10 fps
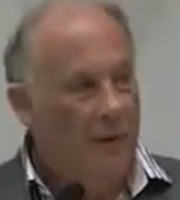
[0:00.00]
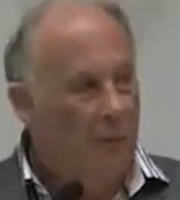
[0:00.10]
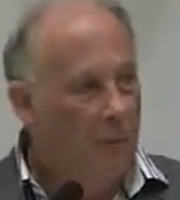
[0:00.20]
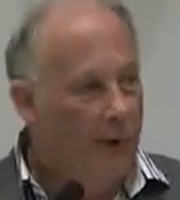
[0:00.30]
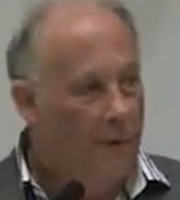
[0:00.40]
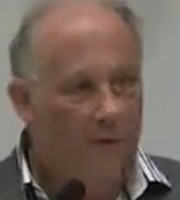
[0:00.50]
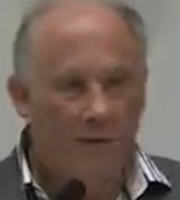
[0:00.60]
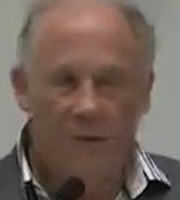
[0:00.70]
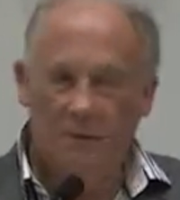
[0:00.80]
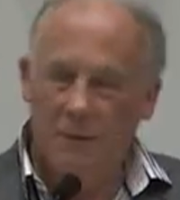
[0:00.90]
The REF
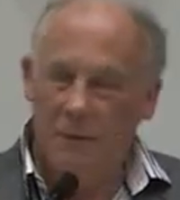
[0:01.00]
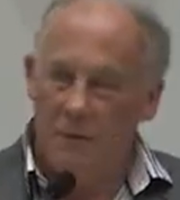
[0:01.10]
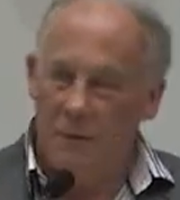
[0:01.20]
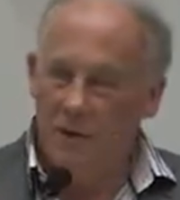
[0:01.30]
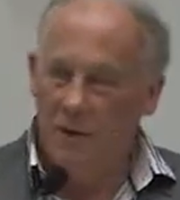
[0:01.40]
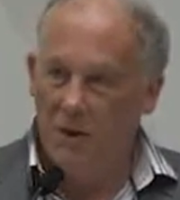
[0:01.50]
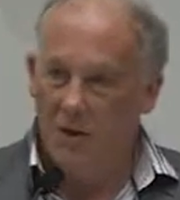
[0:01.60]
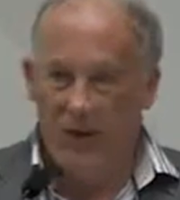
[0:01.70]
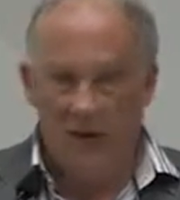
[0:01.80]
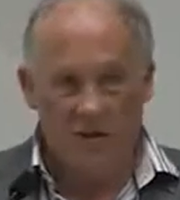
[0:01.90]
is the
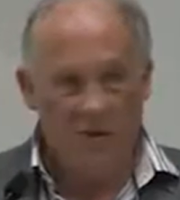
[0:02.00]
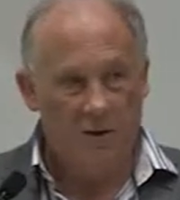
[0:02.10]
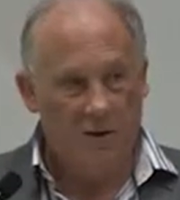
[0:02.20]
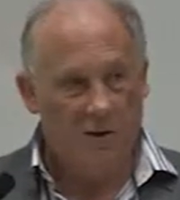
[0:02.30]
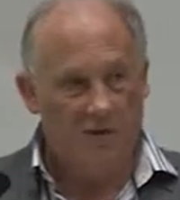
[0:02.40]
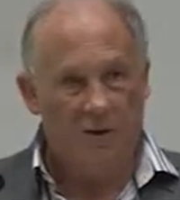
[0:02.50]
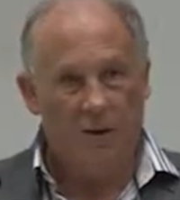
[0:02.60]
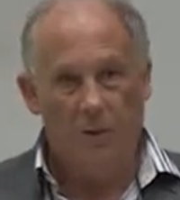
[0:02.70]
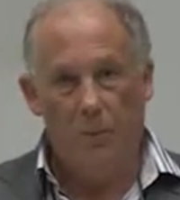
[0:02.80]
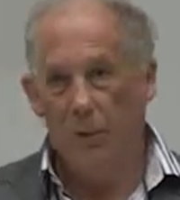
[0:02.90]
Research Excellence
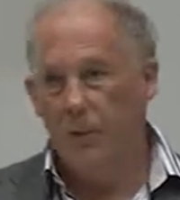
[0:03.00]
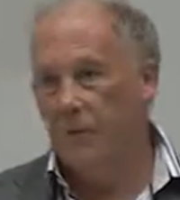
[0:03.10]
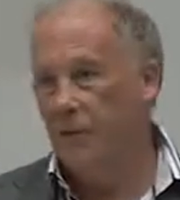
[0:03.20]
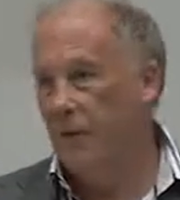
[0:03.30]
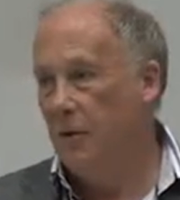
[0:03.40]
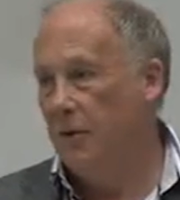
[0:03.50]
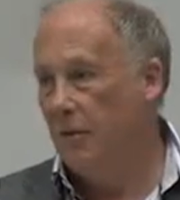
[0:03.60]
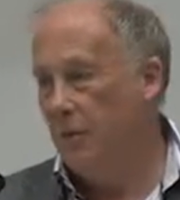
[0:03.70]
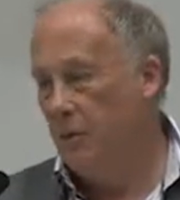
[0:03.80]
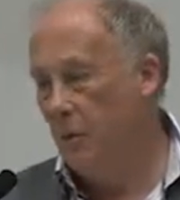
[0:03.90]
Framework for
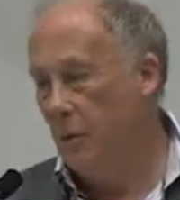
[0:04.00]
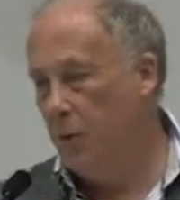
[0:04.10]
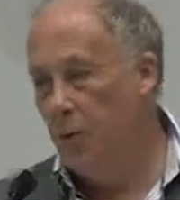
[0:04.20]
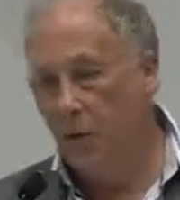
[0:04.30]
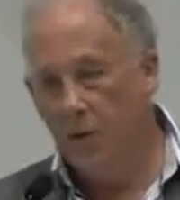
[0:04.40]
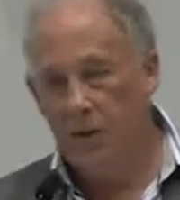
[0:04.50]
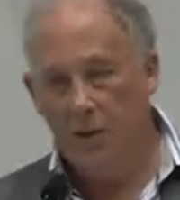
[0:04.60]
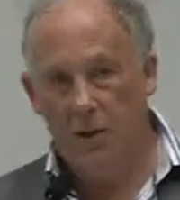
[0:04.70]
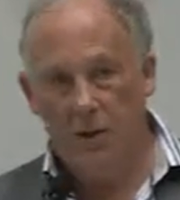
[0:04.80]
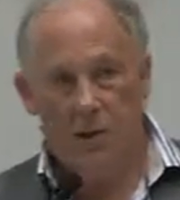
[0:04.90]
those who are not
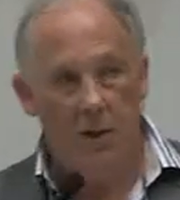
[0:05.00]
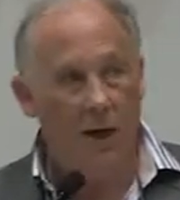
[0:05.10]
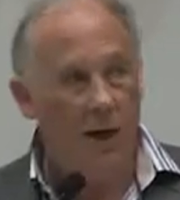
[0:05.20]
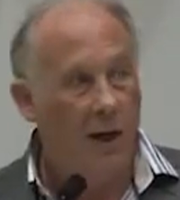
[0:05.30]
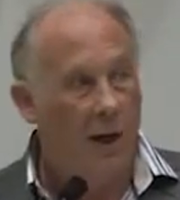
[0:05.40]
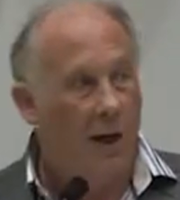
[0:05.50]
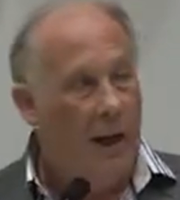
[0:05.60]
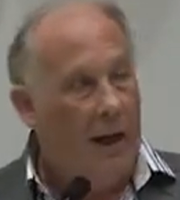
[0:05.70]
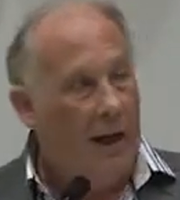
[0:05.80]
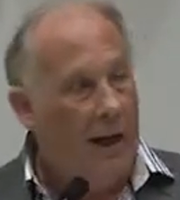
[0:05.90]
in the UK,
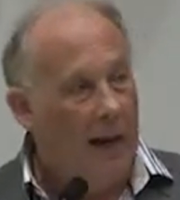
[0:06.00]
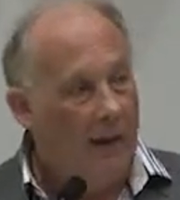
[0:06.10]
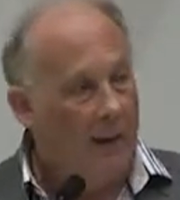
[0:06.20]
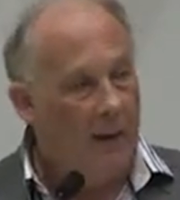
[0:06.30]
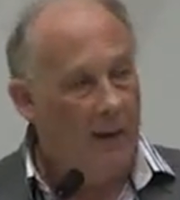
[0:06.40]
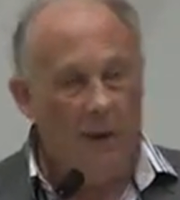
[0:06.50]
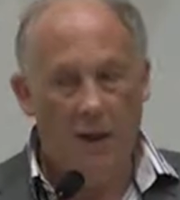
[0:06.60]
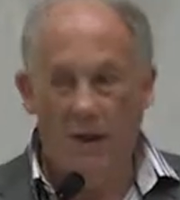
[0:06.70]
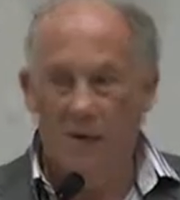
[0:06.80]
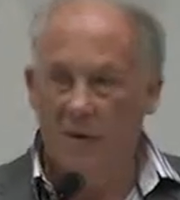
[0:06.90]
and
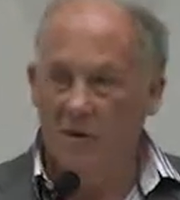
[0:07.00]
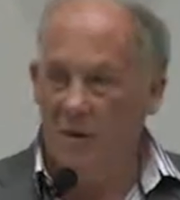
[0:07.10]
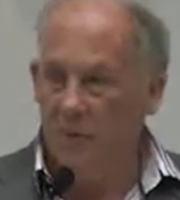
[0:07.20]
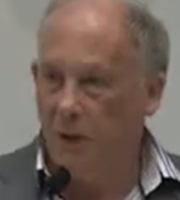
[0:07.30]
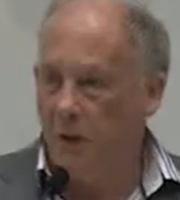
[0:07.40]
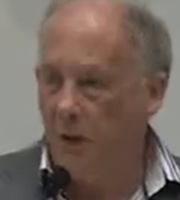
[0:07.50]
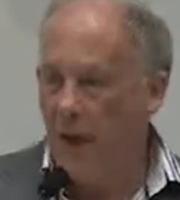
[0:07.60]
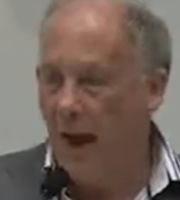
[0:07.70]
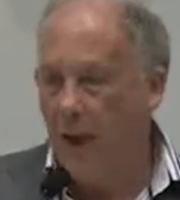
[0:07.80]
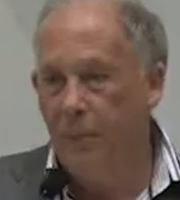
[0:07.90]
is something
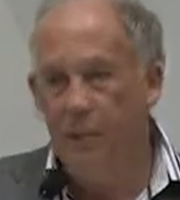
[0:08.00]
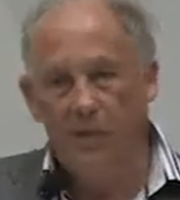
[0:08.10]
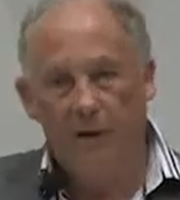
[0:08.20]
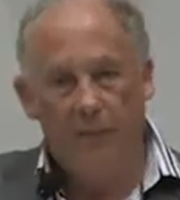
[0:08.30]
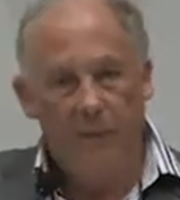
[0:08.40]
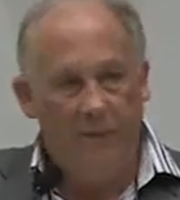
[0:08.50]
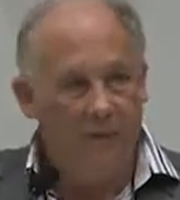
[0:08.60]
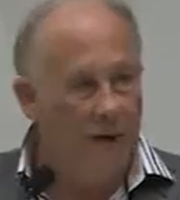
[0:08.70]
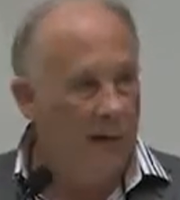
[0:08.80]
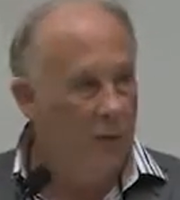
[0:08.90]
that happens every
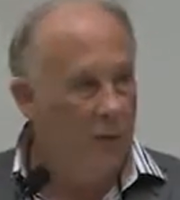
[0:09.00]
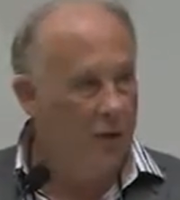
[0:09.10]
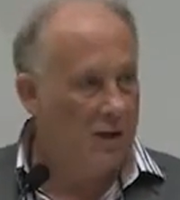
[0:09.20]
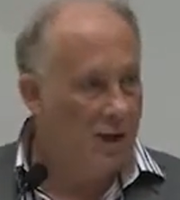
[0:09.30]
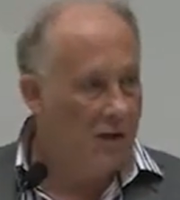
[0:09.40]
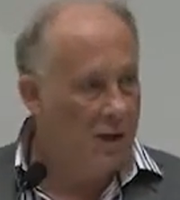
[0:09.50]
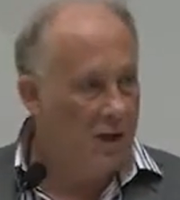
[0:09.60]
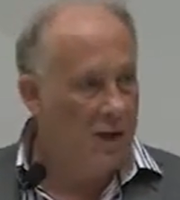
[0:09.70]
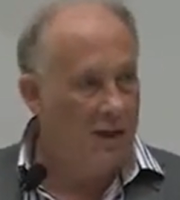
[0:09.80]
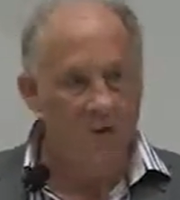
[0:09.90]
5 or 6
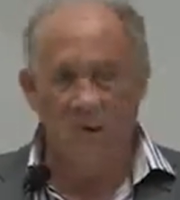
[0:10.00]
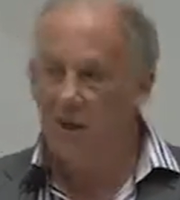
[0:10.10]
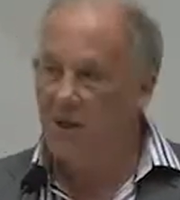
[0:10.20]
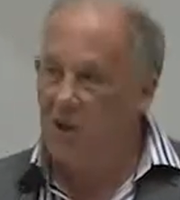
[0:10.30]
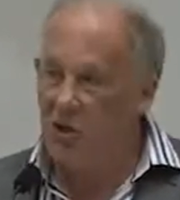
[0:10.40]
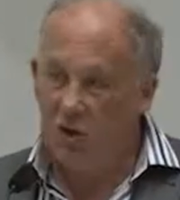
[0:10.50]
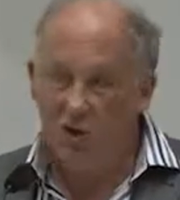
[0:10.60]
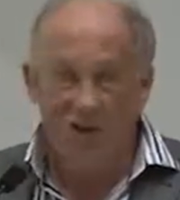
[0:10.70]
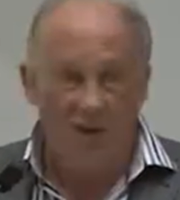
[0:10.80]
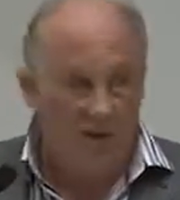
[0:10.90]
years. It's essentially
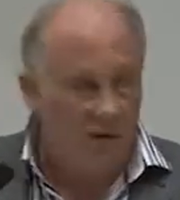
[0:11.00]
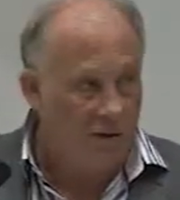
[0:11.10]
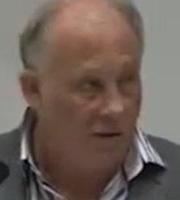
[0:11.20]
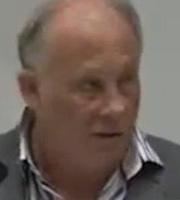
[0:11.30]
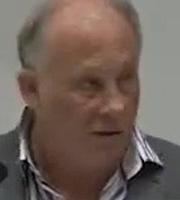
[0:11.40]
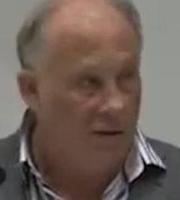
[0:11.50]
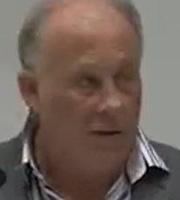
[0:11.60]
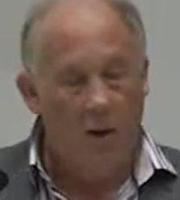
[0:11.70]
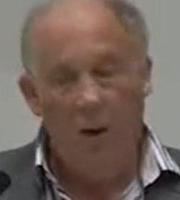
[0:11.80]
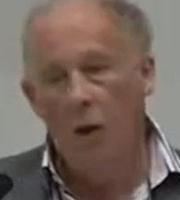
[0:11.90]
a
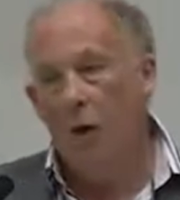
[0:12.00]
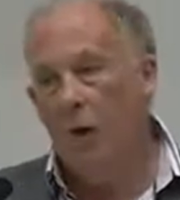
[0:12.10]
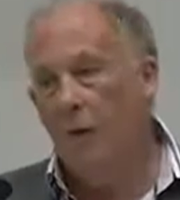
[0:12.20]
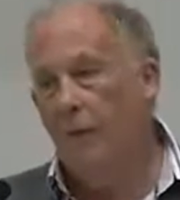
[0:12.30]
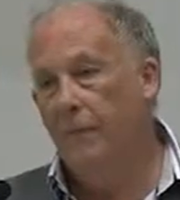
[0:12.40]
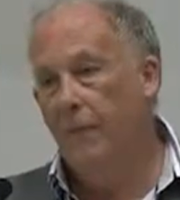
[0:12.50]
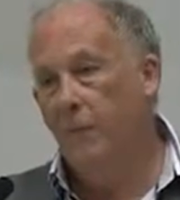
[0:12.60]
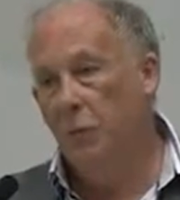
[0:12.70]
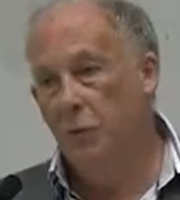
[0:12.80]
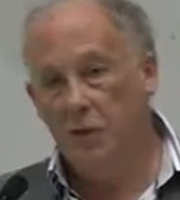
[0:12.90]
census of
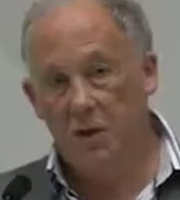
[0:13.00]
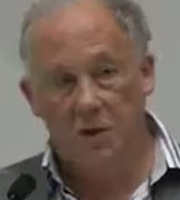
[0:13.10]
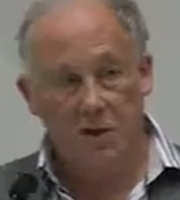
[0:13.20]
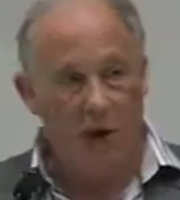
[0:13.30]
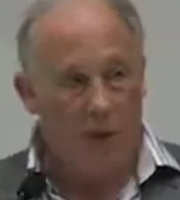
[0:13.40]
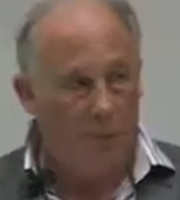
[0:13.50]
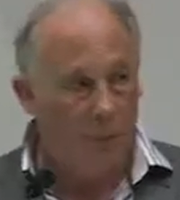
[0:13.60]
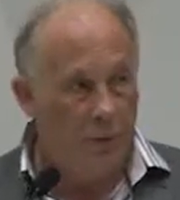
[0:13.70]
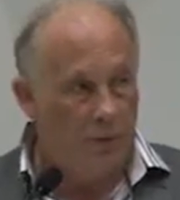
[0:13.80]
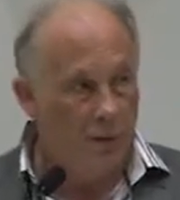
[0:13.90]
research
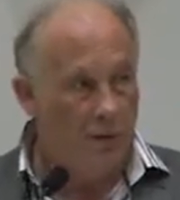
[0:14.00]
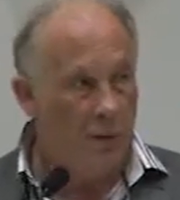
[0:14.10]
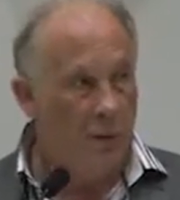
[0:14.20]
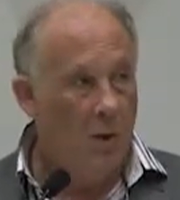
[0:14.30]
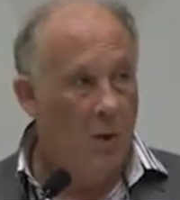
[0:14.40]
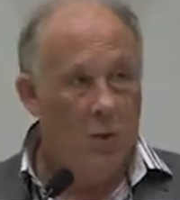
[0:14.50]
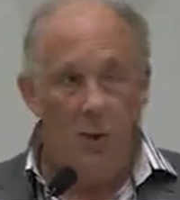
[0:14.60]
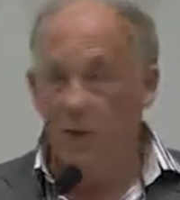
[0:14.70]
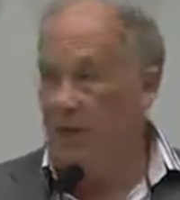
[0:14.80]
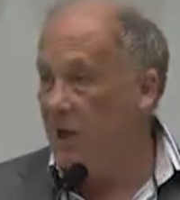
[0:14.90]
outputs,
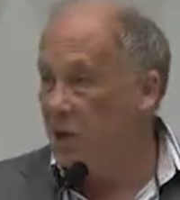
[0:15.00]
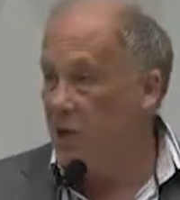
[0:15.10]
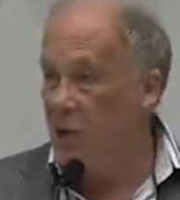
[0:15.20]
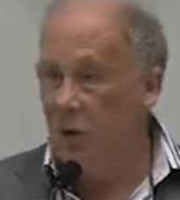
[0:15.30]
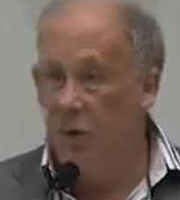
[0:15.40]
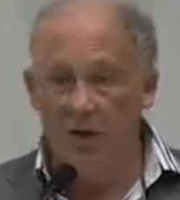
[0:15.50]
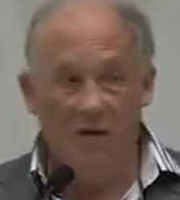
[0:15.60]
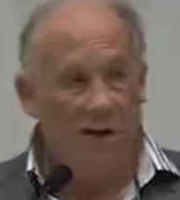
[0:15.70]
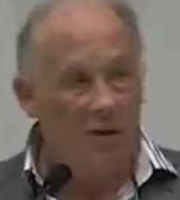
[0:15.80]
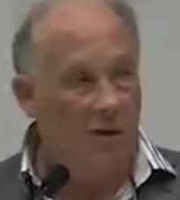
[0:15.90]
although it's actually only a
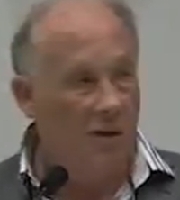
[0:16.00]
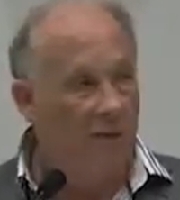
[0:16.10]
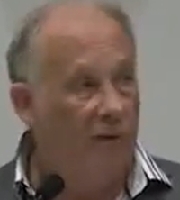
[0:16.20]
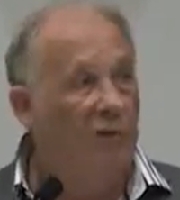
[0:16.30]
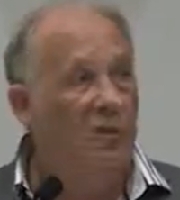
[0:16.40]
census of a